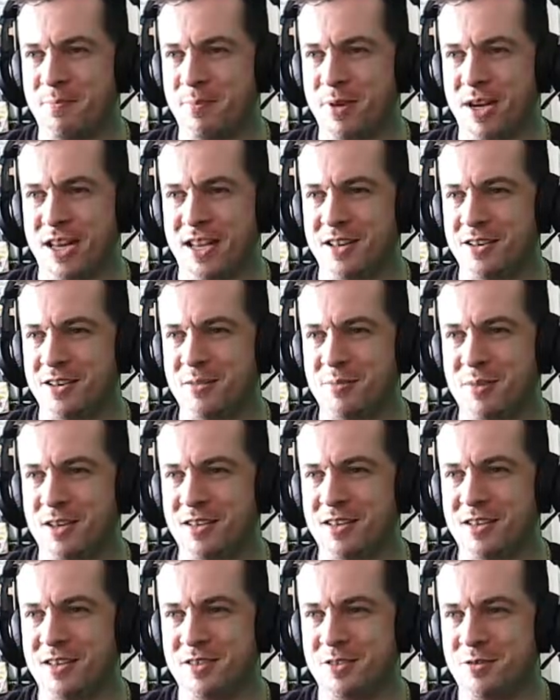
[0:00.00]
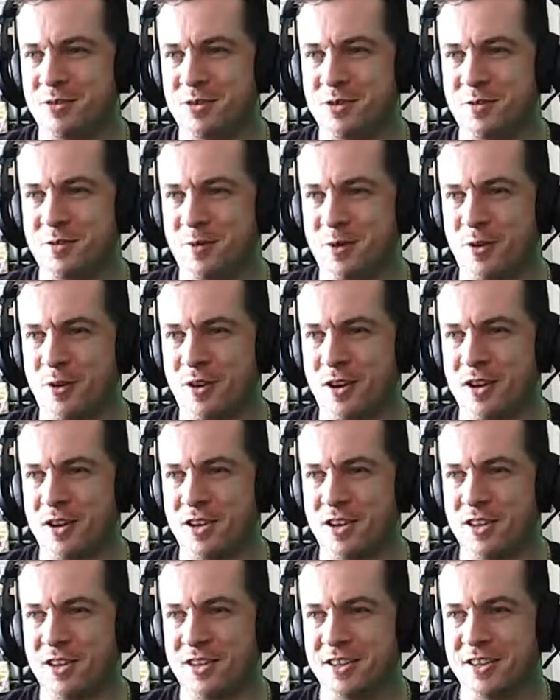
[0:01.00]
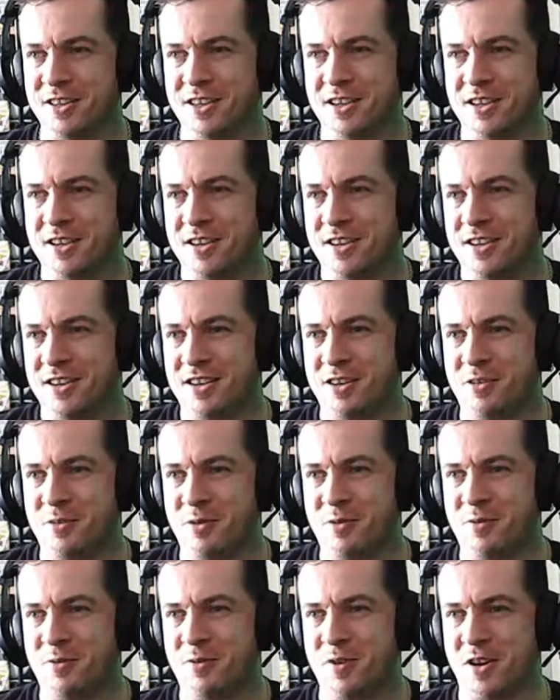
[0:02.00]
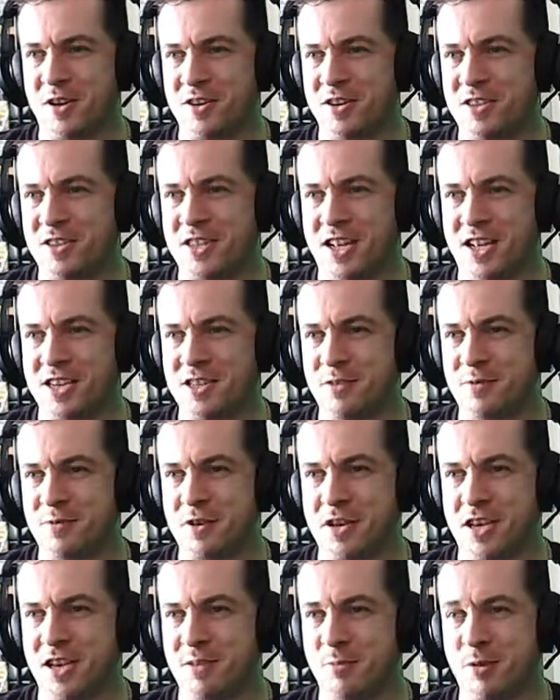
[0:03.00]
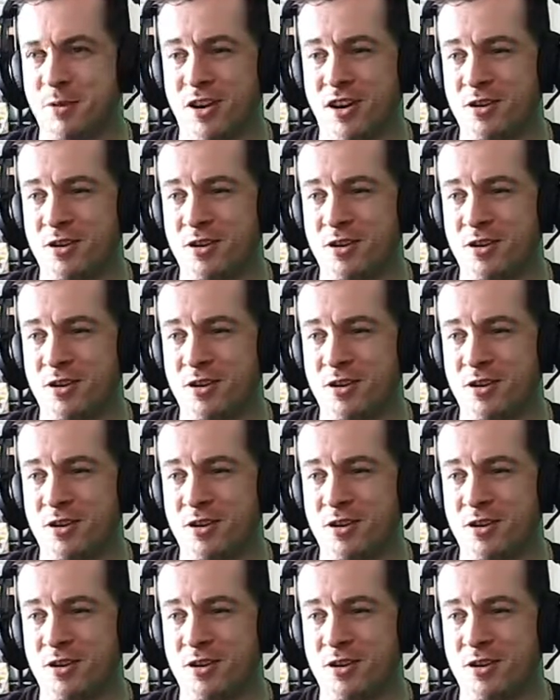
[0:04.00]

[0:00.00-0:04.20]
playing them. I think they're just for kind of, you know, if you've got nostalgia for the Game Boy.